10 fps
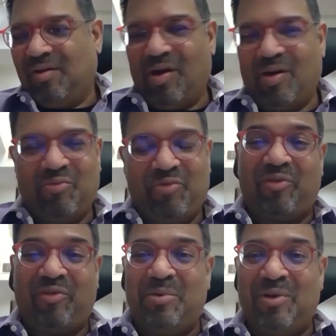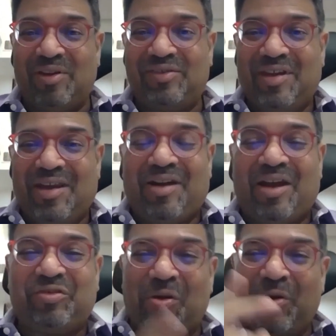Oh, fabulous.
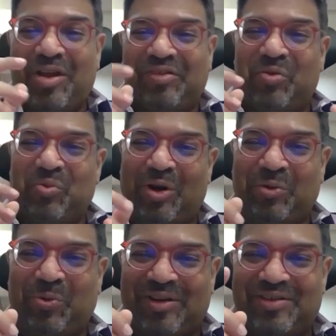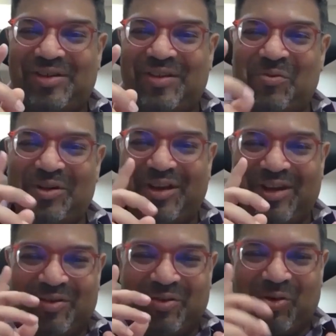Right. So I want to ask you one question, and then we'll
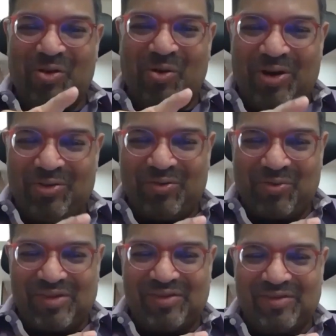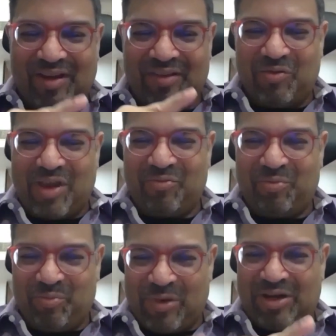take all the audience questions. Karthika, we have
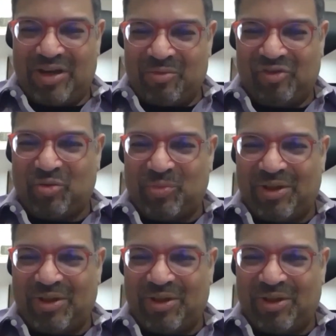plenty, I'm assuming.